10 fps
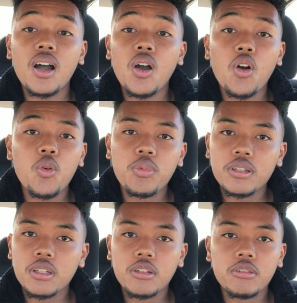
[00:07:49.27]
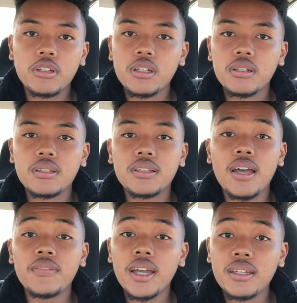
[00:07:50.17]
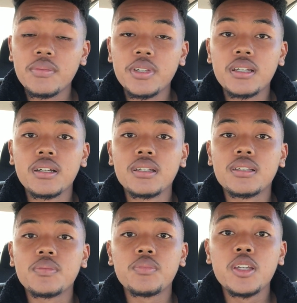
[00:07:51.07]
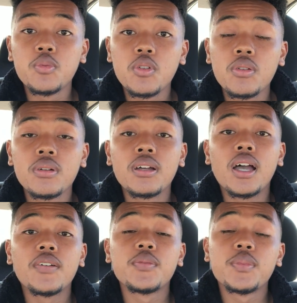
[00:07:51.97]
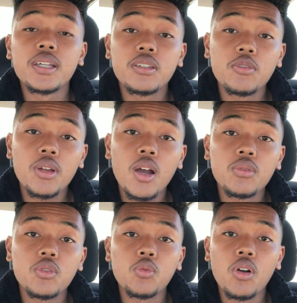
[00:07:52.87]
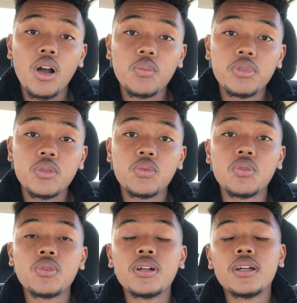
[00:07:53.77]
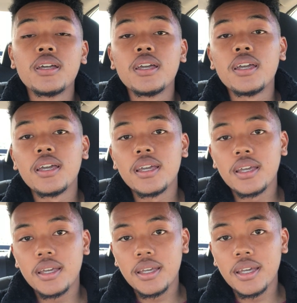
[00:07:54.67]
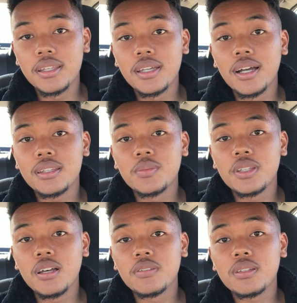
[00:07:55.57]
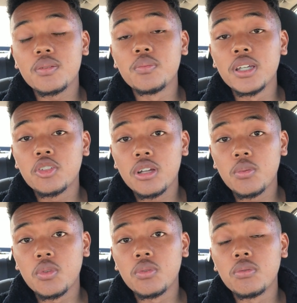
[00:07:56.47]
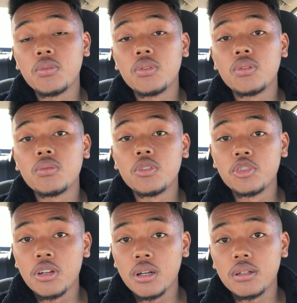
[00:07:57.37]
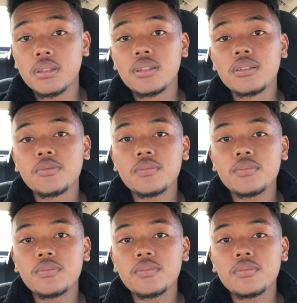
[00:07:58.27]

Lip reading: A whole bunch of careers have ended because people have been messing around with the wrong people and they got themselves in big trouble with drugs.